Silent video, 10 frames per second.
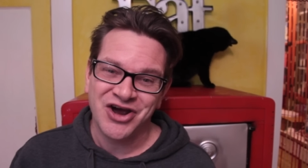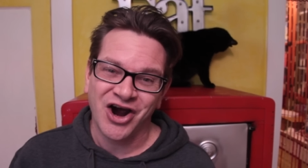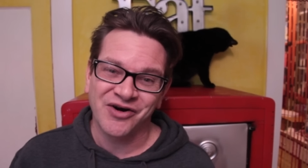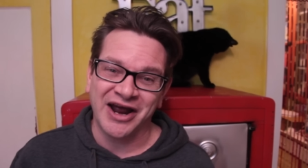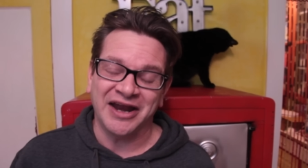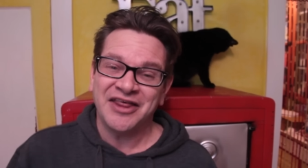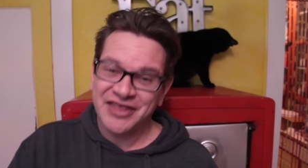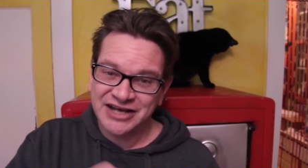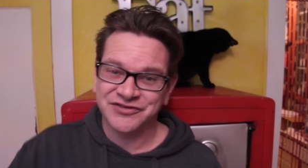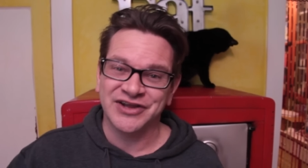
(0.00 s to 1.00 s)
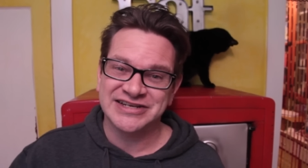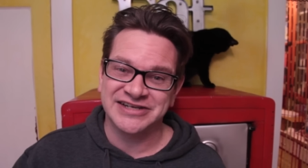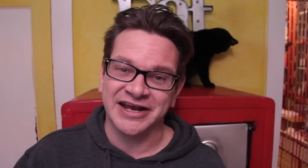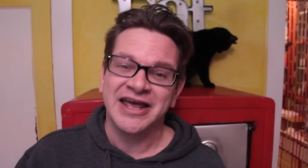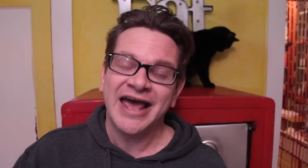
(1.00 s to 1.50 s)
All right. Thanks for
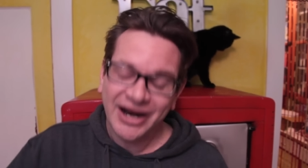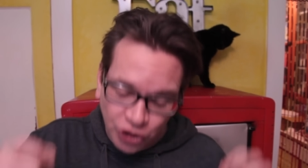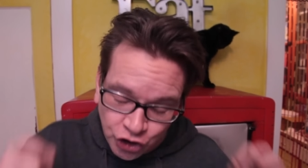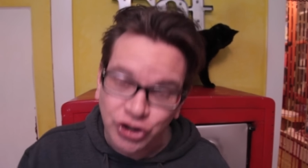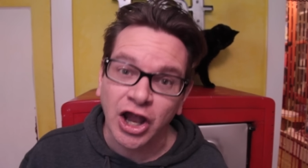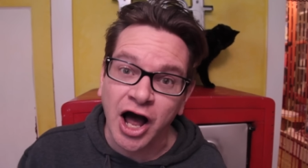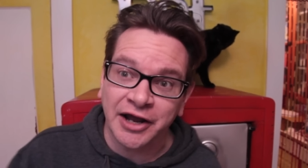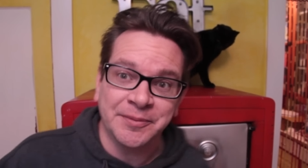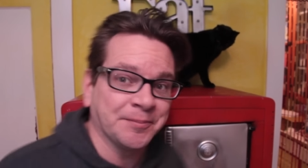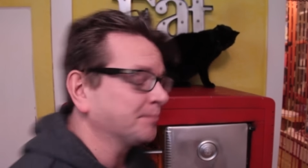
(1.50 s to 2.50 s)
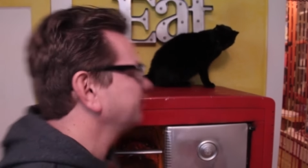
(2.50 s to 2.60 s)
listening and good luck.